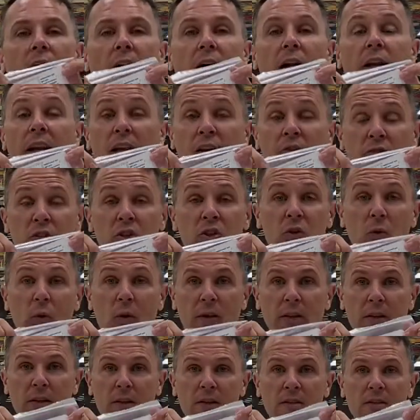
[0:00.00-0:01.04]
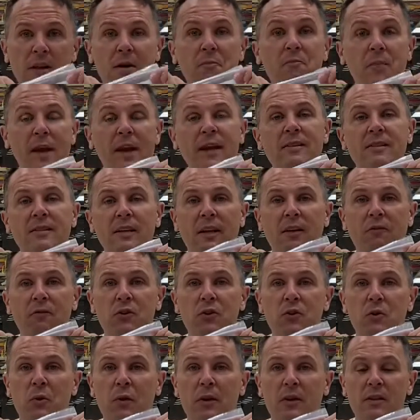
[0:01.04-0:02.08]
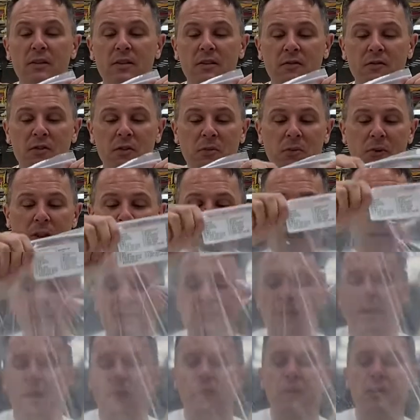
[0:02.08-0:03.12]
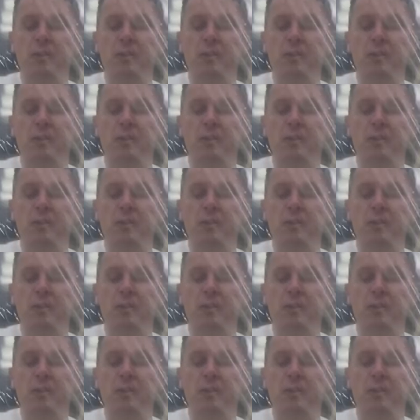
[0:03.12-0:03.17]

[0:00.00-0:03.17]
inventory list, a basic inventory list of supplies, and then